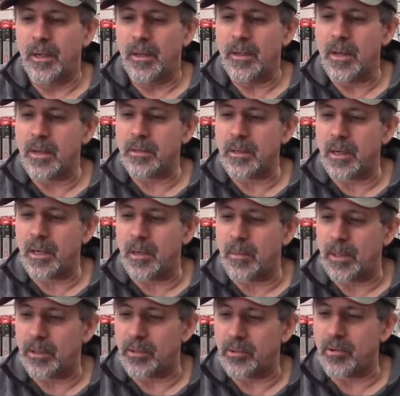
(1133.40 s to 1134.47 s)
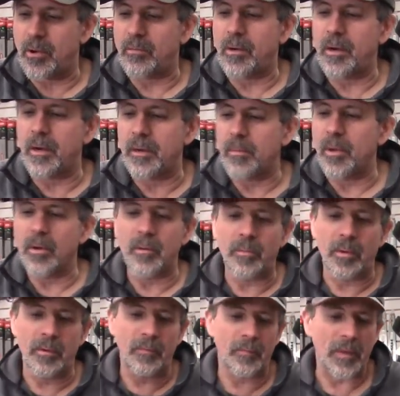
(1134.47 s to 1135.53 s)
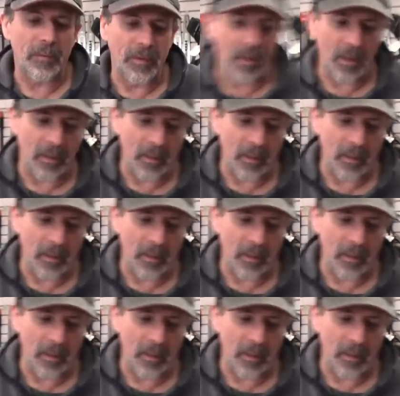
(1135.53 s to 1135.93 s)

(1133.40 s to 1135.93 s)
Yeah, it's not going to make the saw run any better, but if you got to